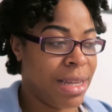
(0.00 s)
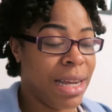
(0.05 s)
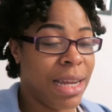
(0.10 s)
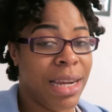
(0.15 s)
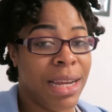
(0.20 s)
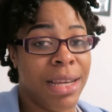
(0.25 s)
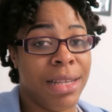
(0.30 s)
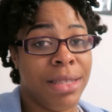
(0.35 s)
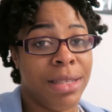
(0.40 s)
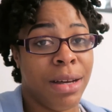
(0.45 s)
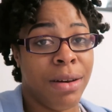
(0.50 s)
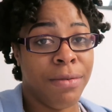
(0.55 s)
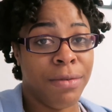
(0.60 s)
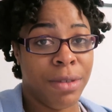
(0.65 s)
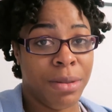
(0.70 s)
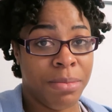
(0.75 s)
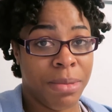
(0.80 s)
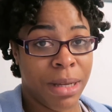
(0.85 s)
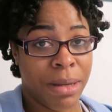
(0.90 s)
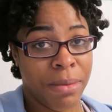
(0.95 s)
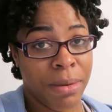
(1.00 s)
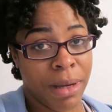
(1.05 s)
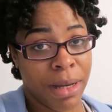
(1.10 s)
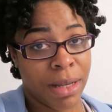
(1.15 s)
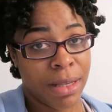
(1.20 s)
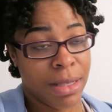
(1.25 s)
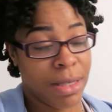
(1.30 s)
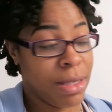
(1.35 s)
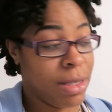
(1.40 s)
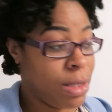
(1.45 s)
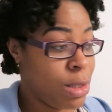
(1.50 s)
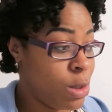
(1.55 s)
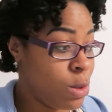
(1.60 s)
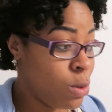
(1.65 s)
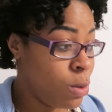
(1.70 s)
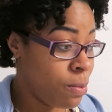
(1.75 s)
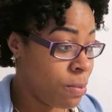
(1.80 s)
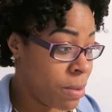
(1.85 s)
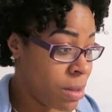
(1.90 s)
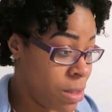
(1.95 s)
tyler is off to bed because he's
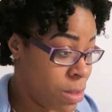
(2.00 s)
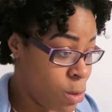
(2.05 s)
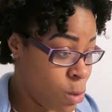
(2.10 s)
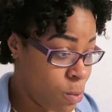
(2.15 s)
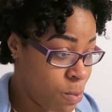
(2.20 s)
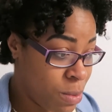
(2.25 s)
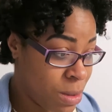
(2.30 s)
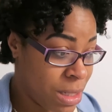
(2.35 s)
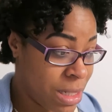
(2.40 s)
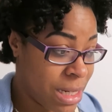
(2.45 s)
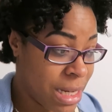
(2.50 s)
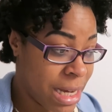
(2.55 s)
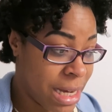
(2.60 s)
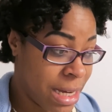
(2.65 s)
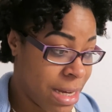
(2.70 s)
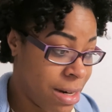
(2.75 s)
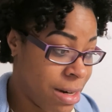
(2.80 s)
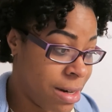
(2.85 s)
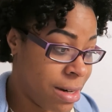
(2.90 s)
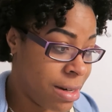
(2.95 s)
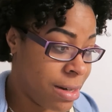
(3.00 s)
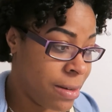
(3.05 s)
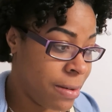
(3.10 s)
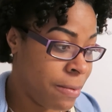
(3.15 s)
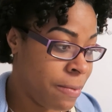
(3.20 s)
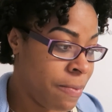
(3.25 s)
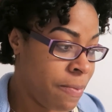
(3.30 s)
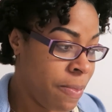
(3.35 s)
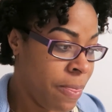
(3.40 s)
super super tired